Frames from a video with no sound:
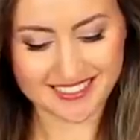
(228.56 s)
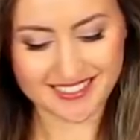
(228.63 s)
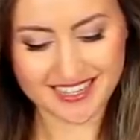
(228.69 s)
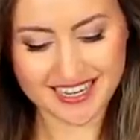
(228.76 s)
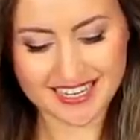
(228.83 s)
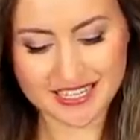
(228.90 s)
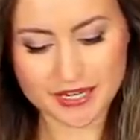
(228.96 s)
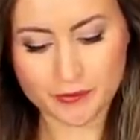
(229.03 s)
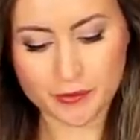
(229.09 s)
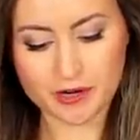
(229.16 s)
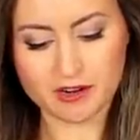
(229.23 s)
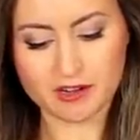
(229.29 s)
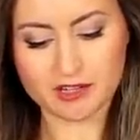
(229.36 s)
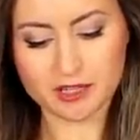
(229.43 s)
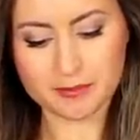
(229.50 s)
right, and we're
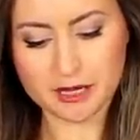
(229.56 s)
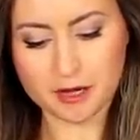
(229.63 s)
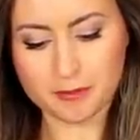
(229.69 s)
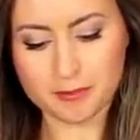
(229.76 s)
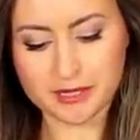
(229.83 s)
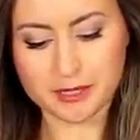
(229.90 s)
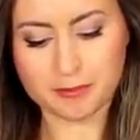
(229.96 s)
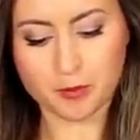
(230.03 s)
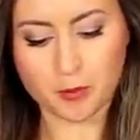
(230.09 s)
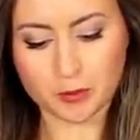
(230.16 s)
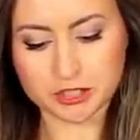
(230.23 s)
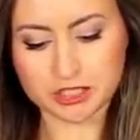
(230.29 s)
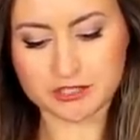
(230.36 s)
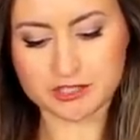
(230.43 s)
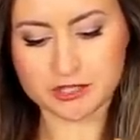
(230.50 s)
all about big
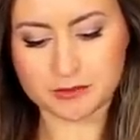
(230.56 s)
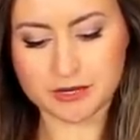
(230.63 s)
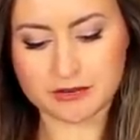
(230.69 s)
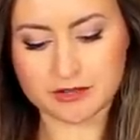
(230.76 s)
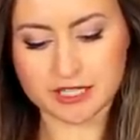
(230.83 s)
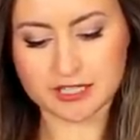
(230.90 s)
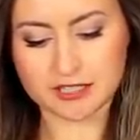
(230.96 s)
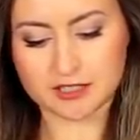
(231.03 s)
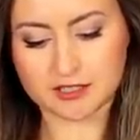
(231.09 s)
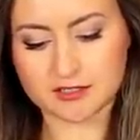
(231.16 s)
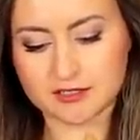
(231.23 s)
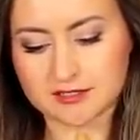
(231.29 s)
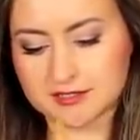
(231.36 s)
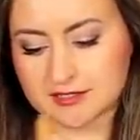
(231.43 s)
portions around here.